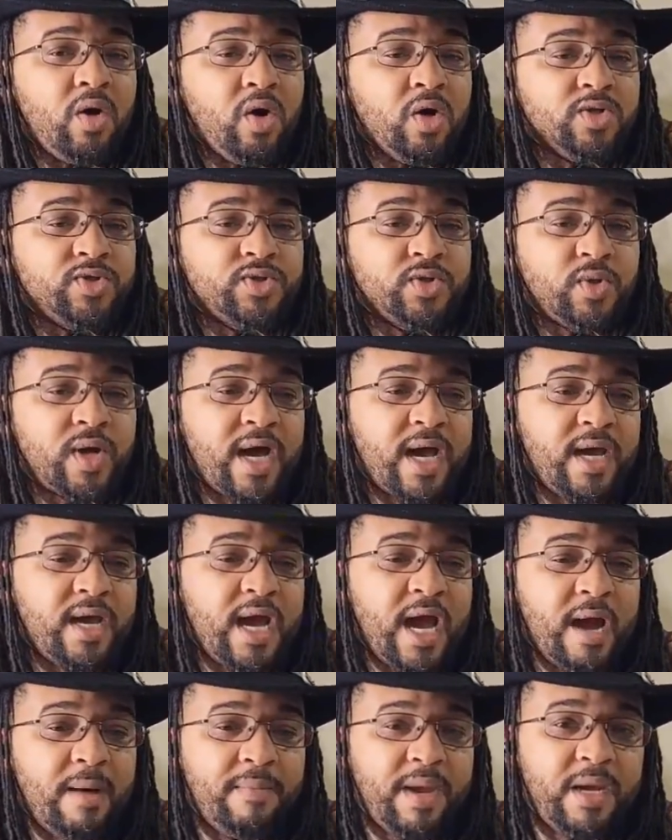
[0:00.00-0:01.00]
Also,
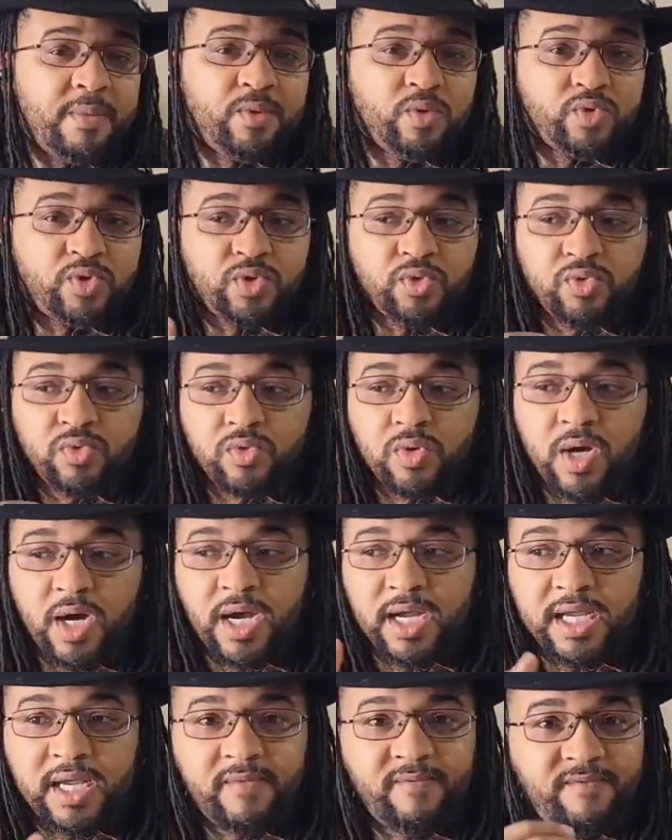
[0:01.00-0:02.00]
I'm able
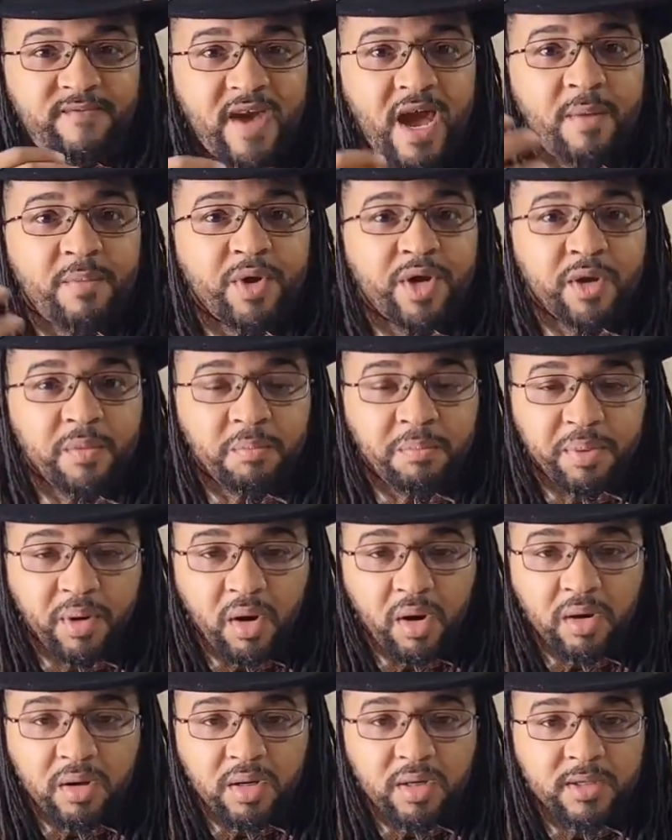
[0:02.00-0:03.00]
to get fabric in
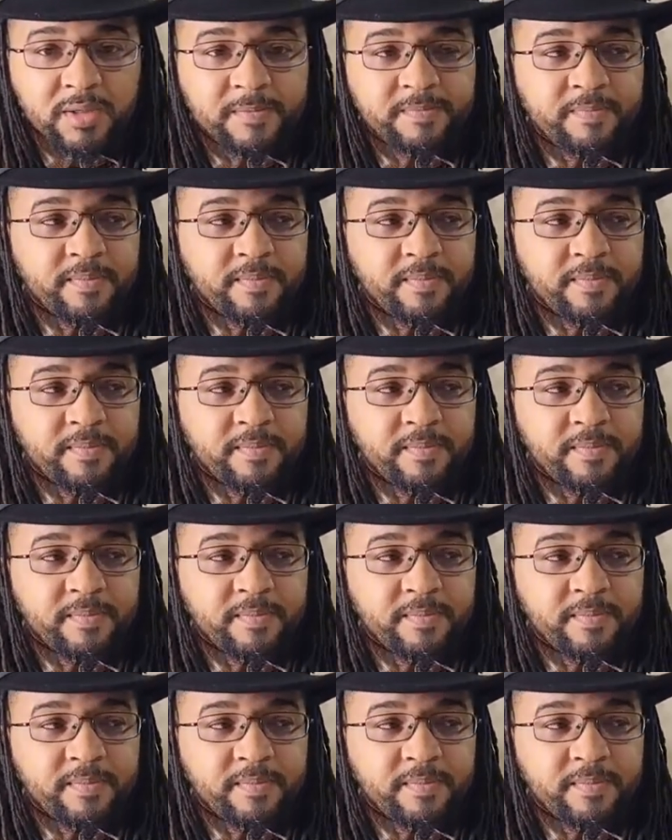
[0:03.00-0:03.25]
bulk.